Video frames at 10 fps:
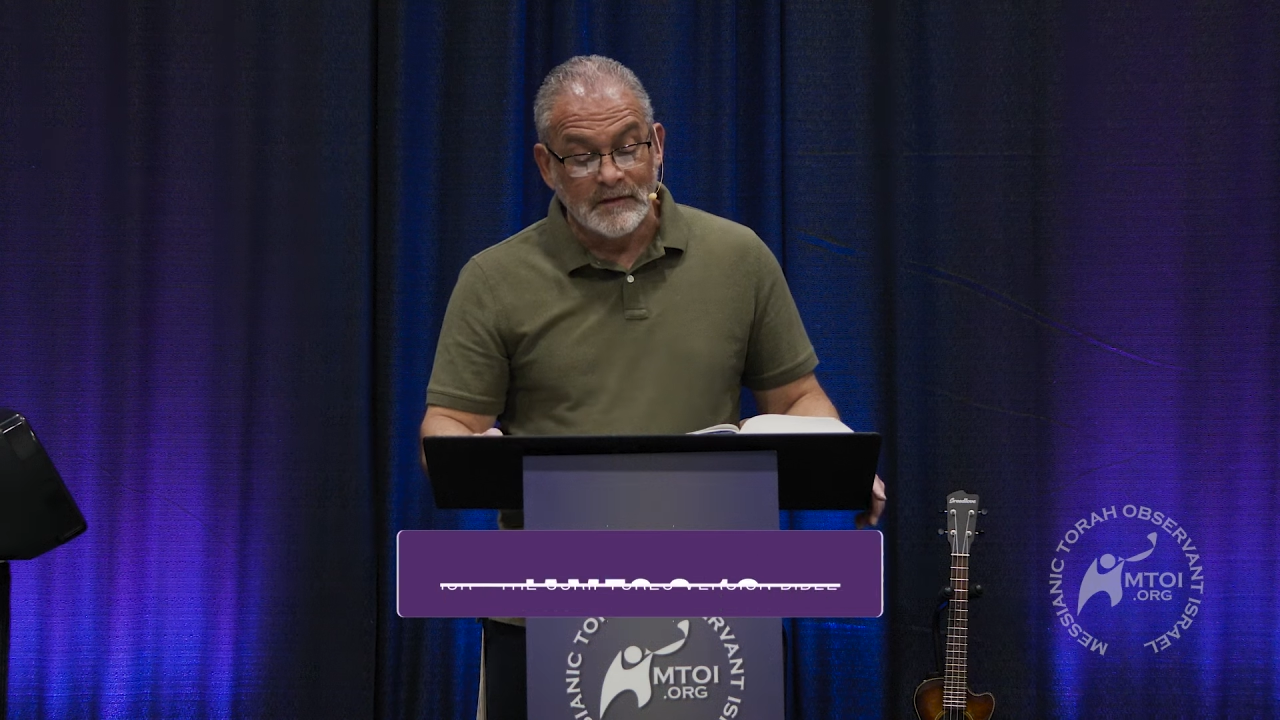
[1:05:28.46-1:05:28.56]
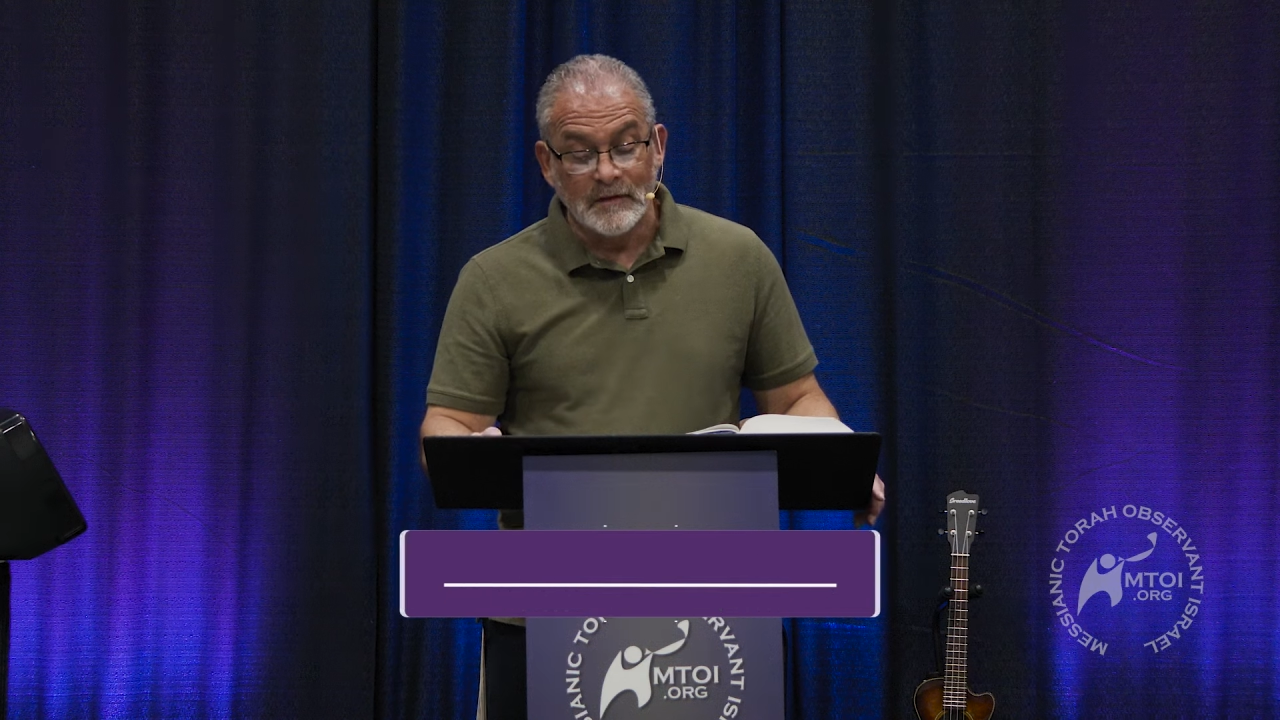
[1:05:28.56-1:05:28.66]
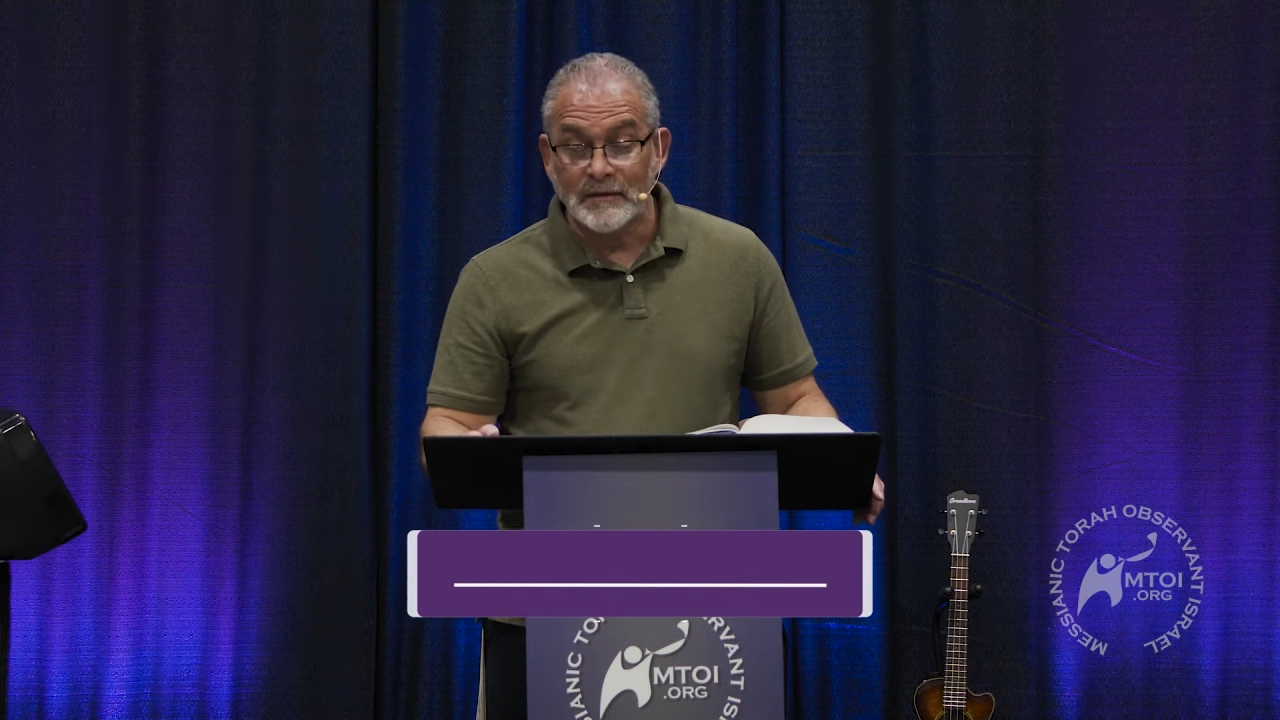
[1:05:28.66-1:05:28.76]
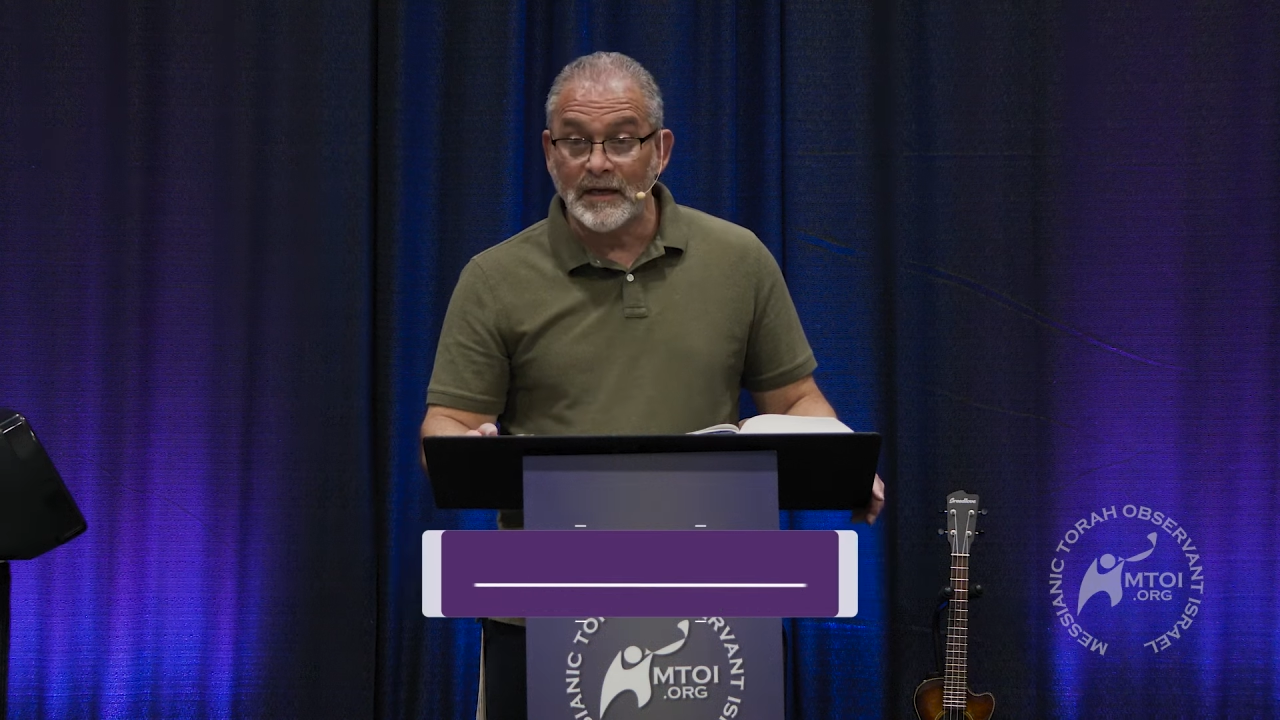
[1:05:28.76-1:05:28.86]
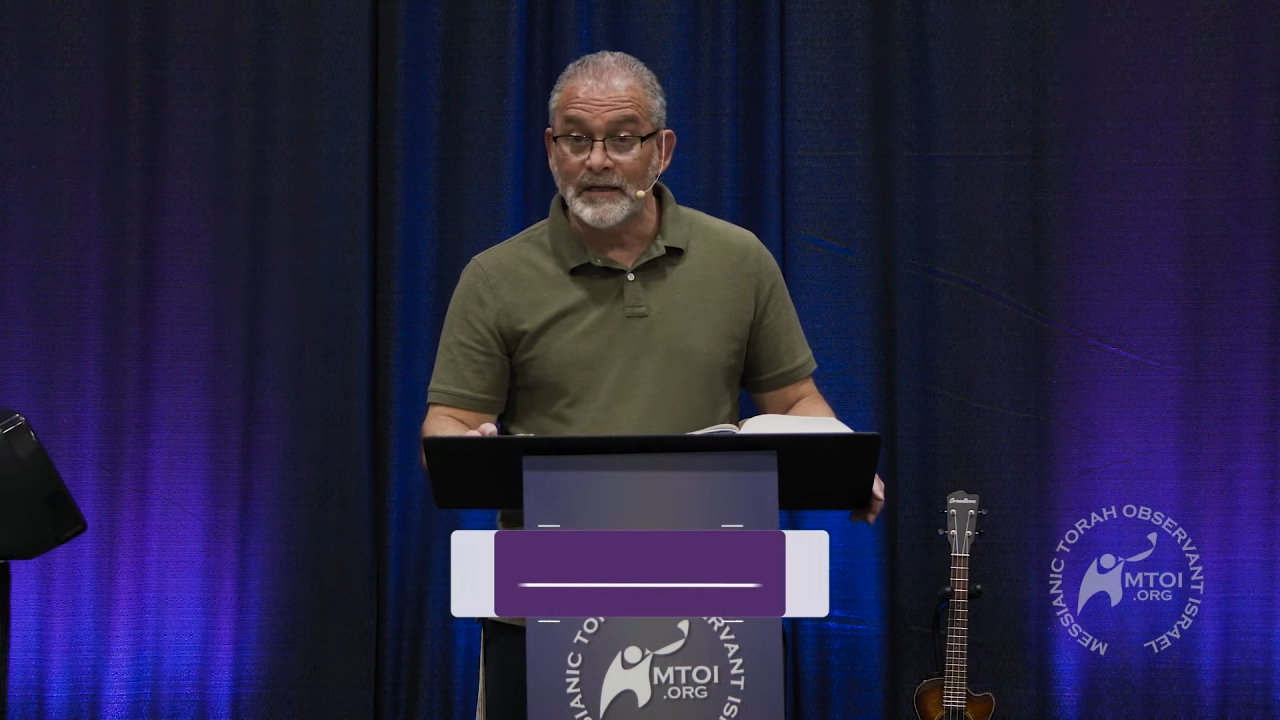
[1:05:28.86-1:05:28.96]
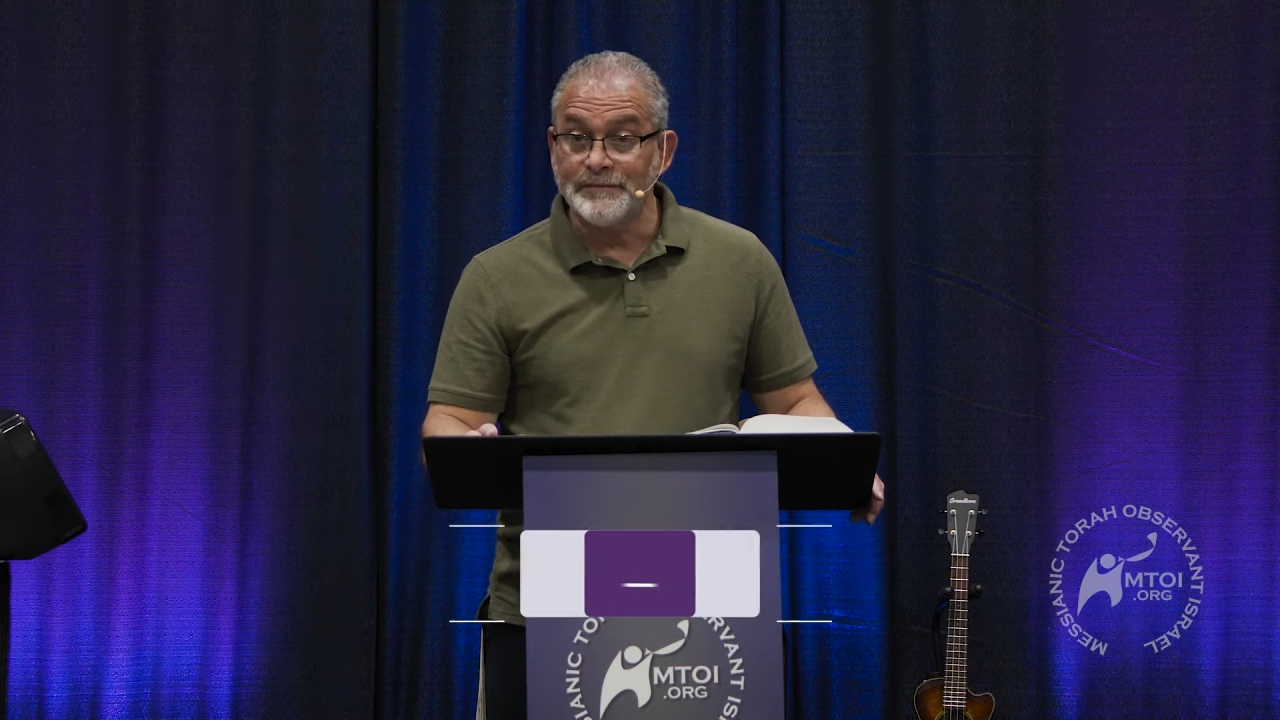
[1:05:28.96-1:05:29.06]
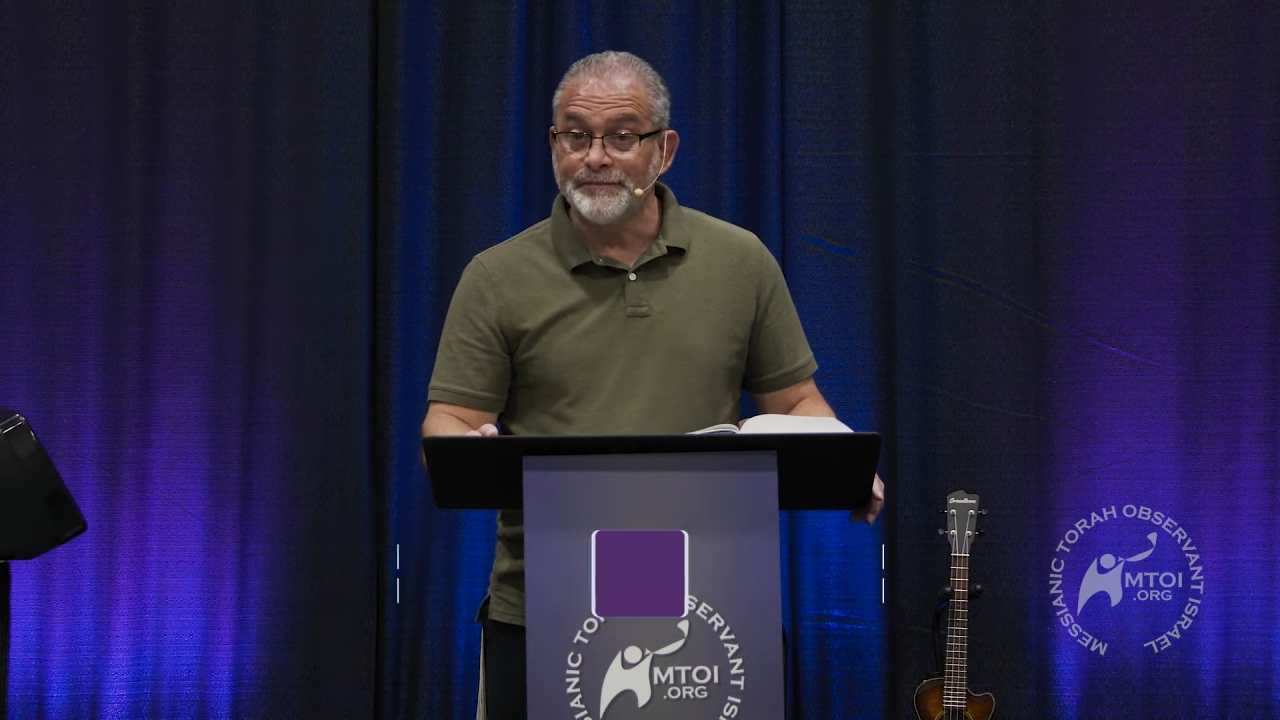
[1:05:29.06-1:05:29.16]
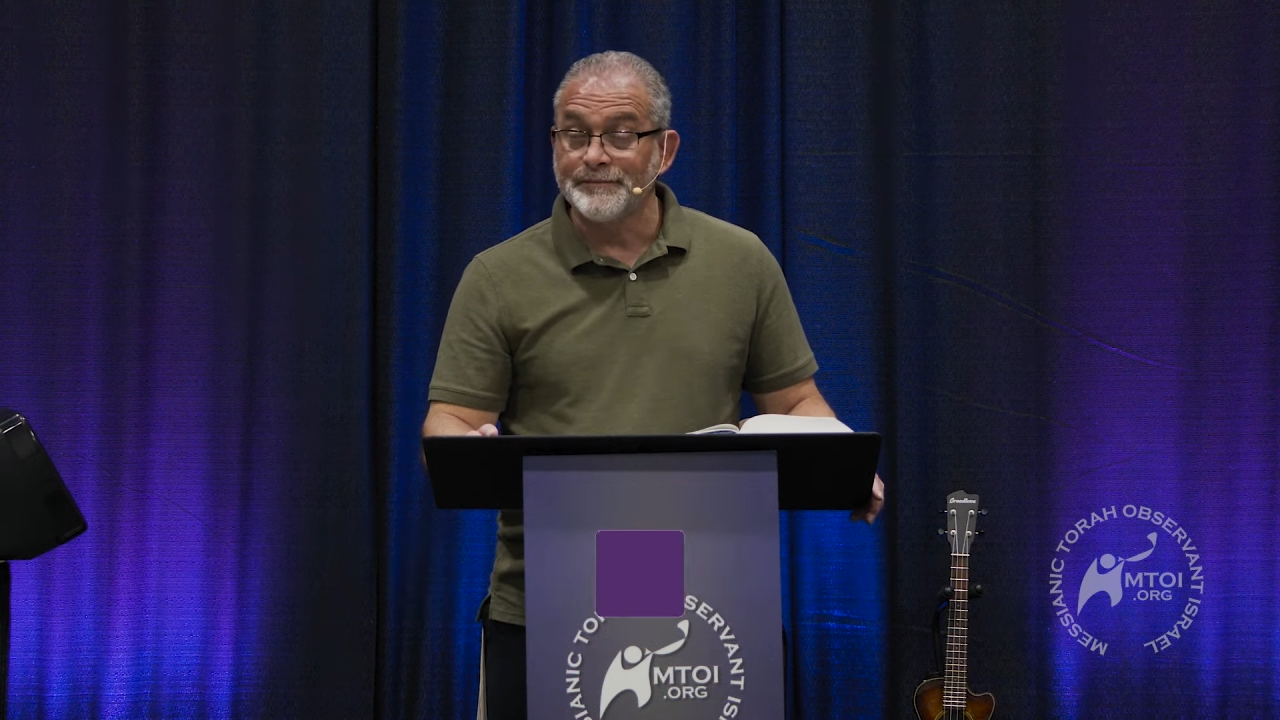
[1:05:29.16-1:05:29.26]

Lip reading: Okay?